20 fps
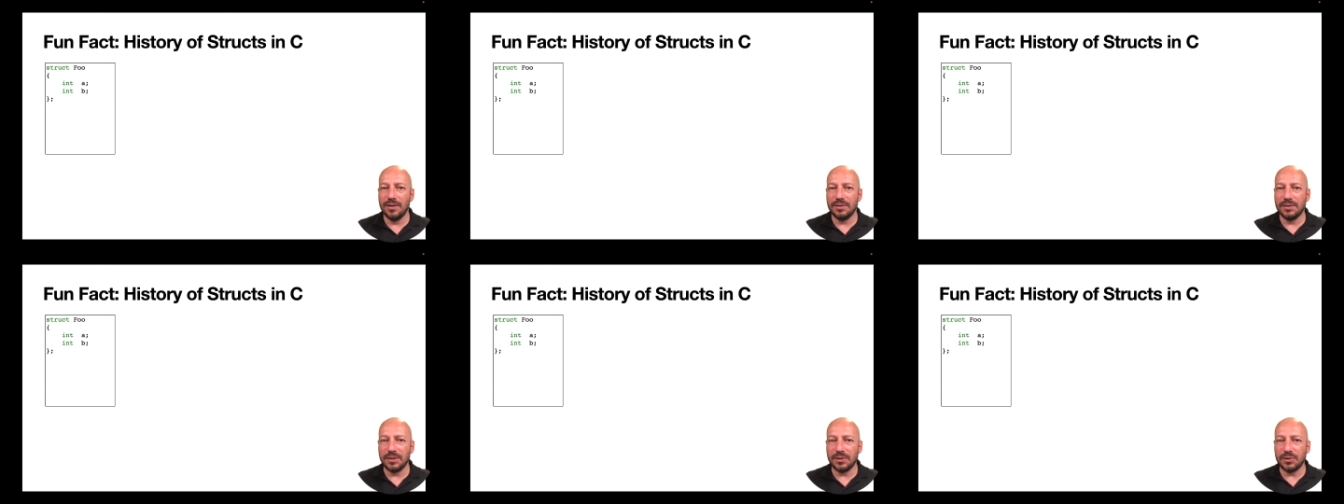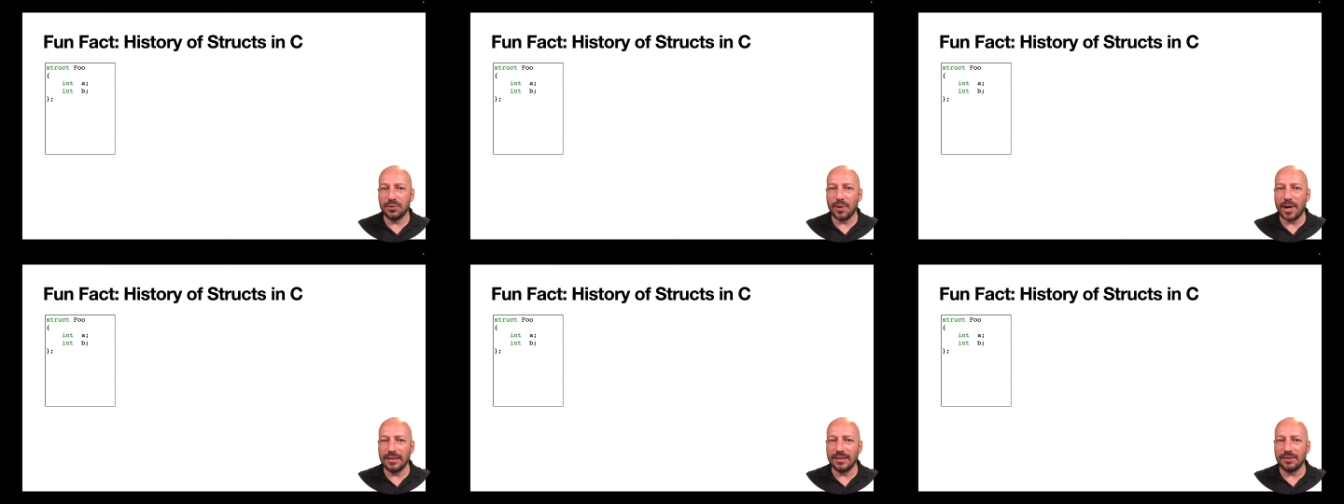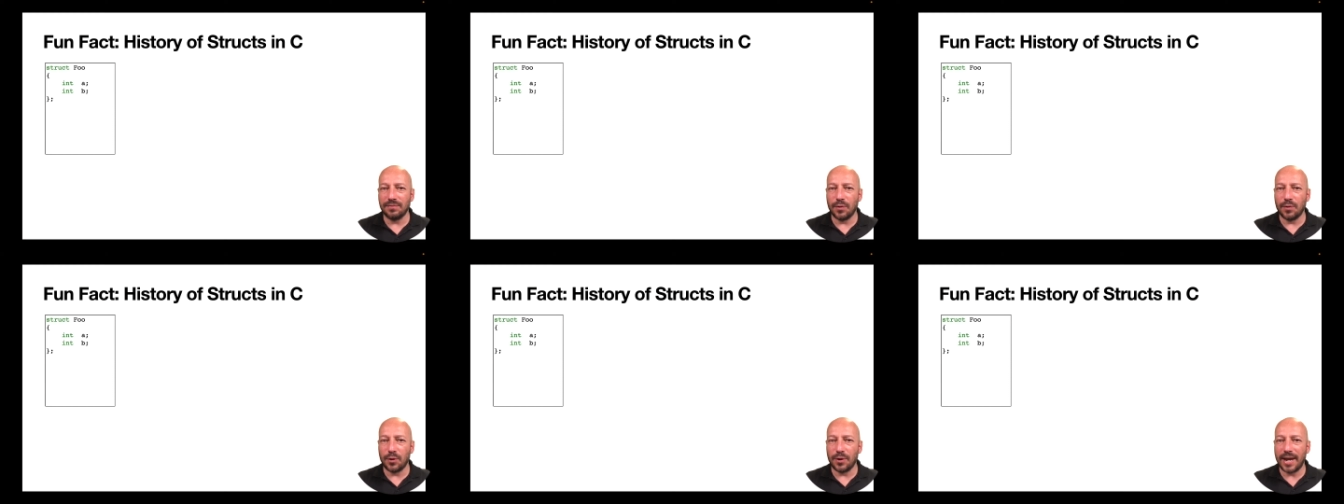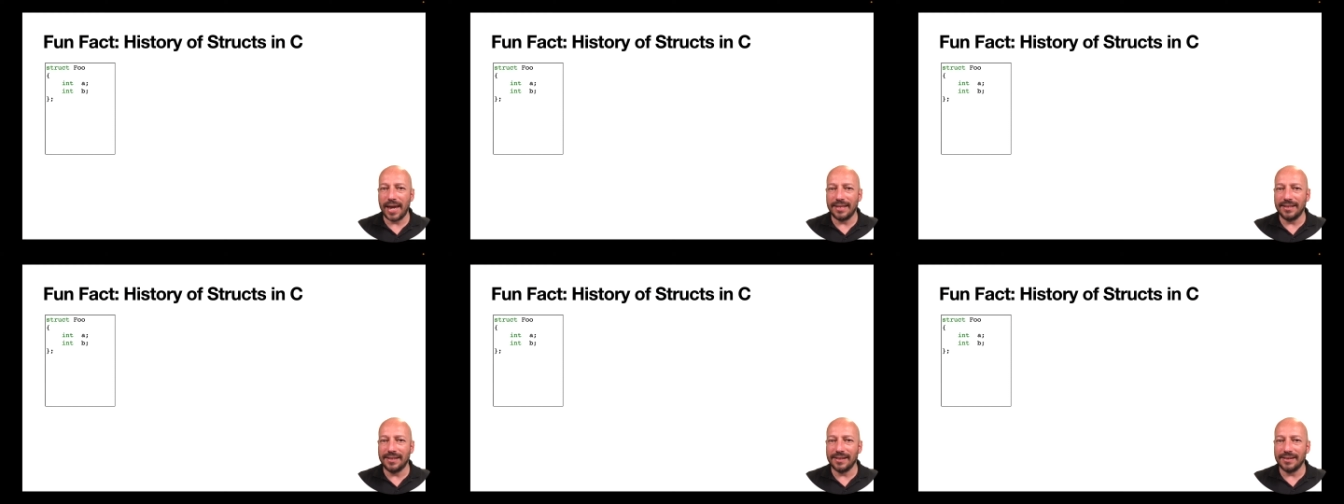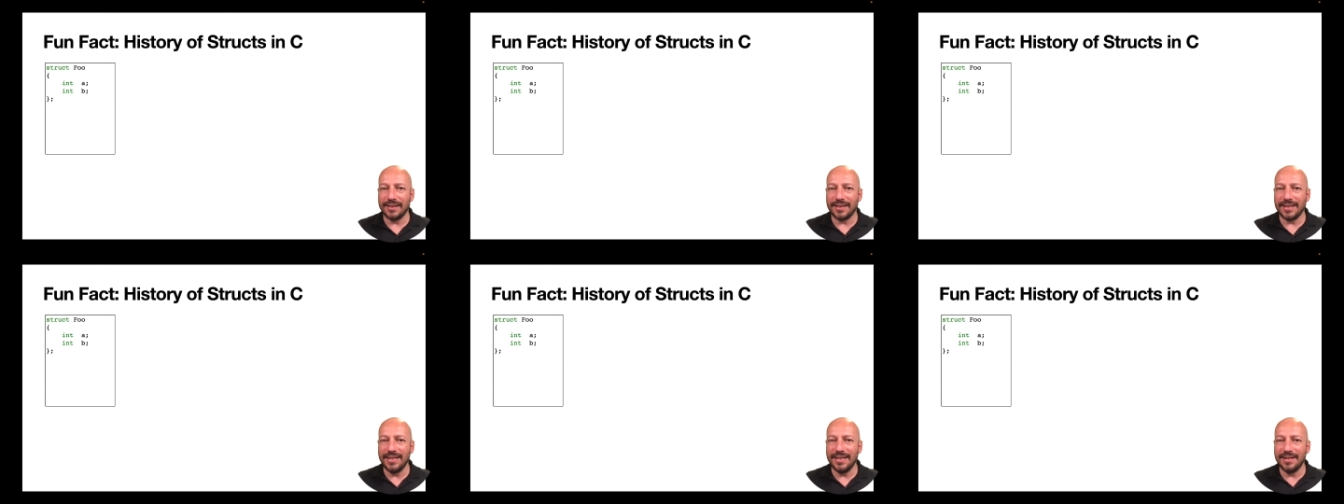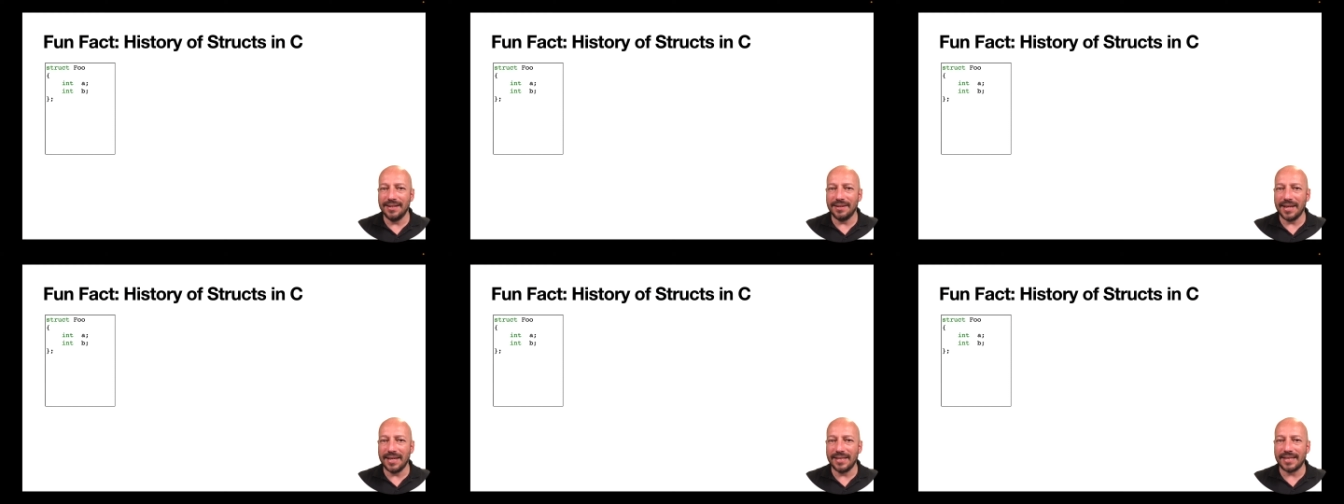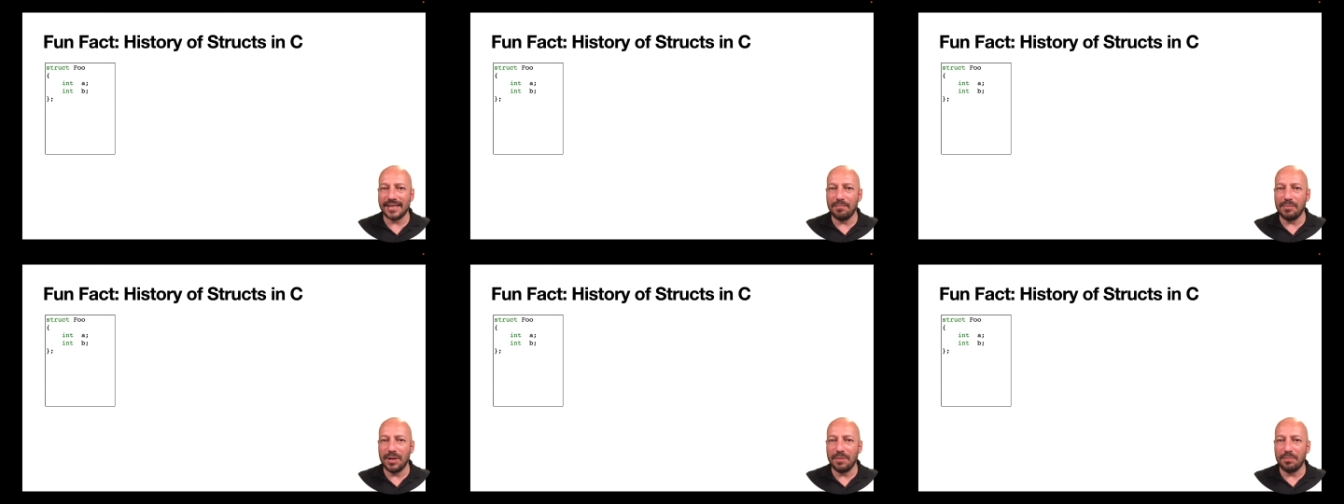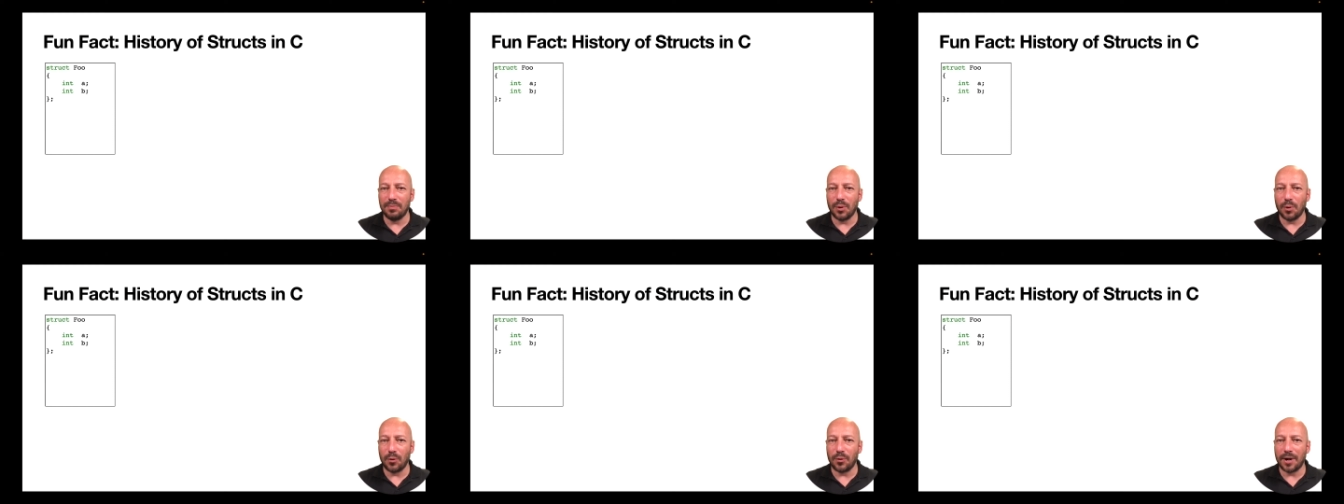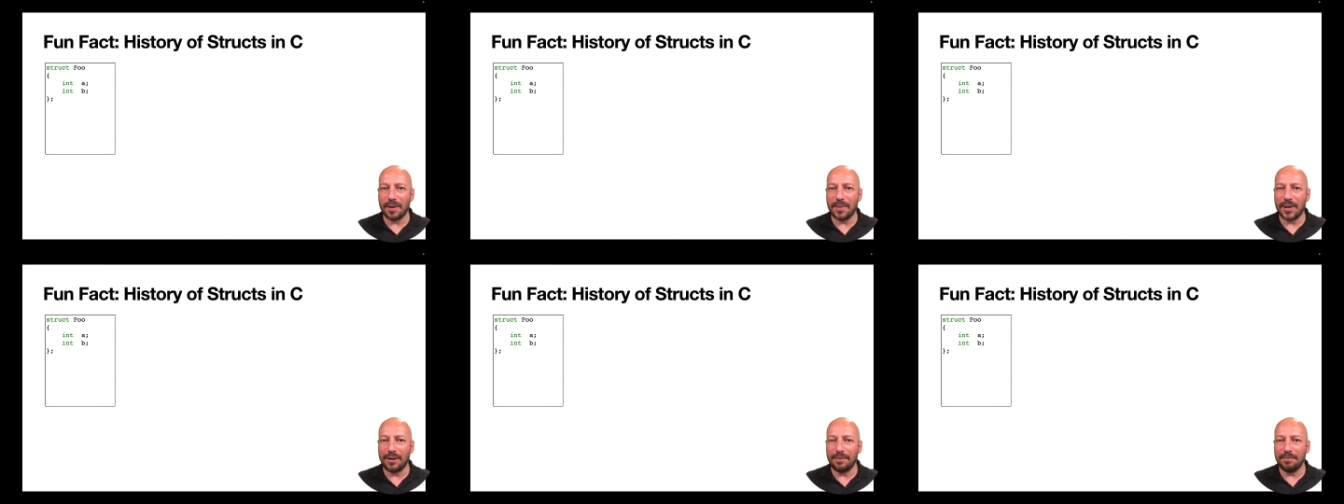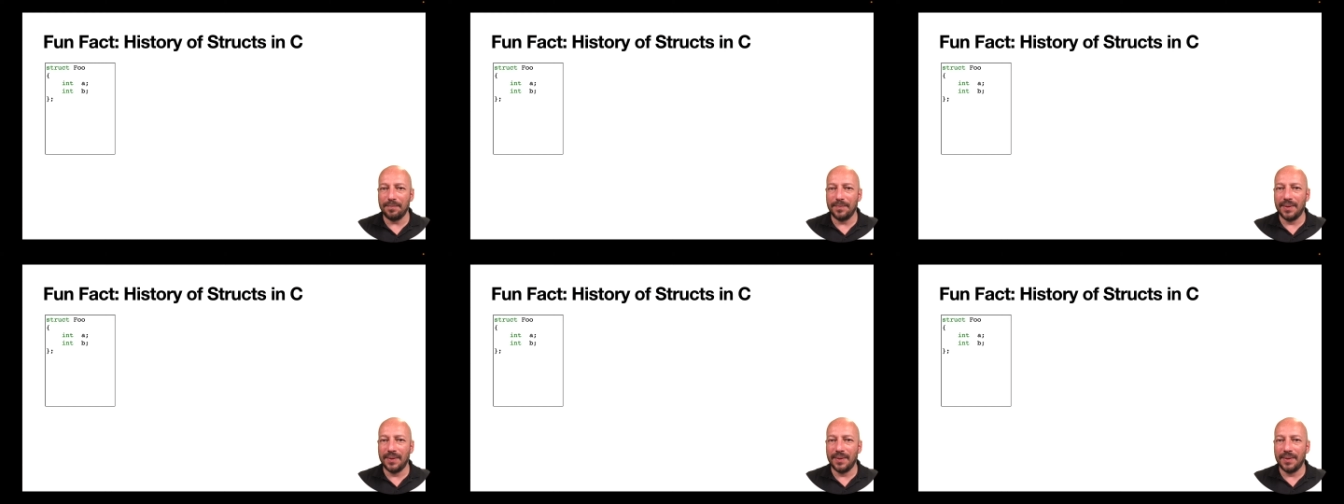structs were handled in assembly programming.